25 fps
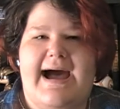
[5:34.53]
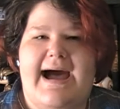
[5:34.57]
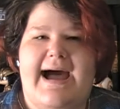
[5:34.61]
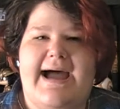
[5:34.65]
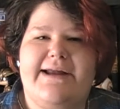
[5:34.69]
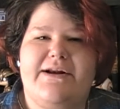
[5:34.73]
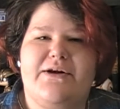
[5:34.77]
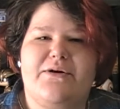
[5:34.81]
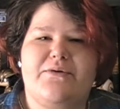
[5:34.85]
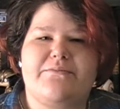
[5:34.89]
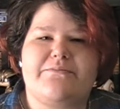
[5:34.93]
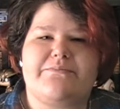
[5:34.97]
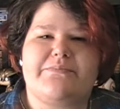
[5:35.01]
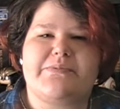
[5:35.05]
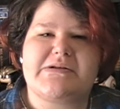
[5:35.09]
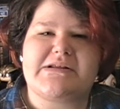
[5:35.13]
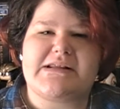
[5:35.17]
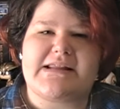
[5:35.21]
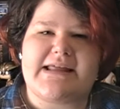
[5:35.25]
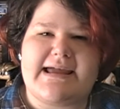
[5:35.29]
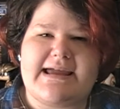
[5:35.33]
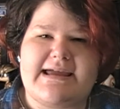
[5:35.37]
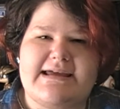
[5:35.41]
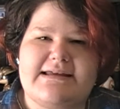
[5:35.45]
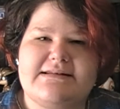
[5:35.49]
I don't
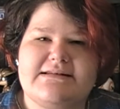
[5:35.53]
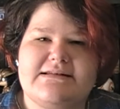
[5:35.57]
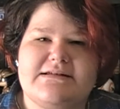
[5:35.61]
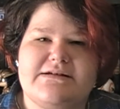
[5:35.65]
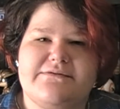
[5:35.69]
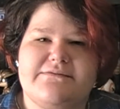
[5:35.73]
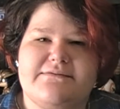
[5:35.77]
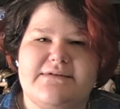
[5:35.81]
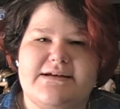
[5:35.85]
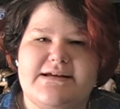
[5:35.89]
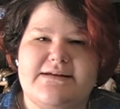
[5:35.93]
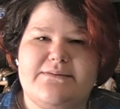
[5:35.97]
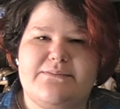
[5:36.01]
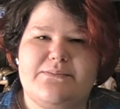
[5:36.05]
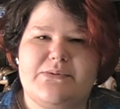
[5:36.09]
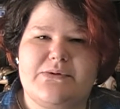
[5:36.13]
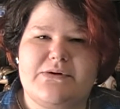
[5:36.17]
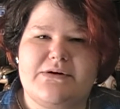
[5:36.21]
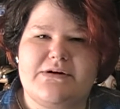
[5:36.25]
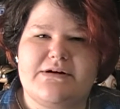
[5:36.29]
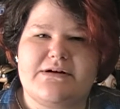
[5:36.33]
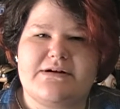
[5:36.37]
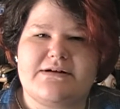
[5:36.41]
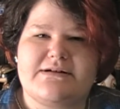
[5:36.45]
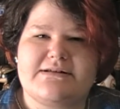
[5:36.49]
plan to read
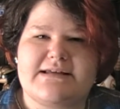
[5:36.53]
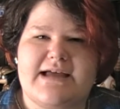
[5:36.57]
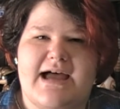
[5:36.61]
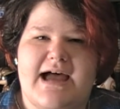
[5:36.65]
books.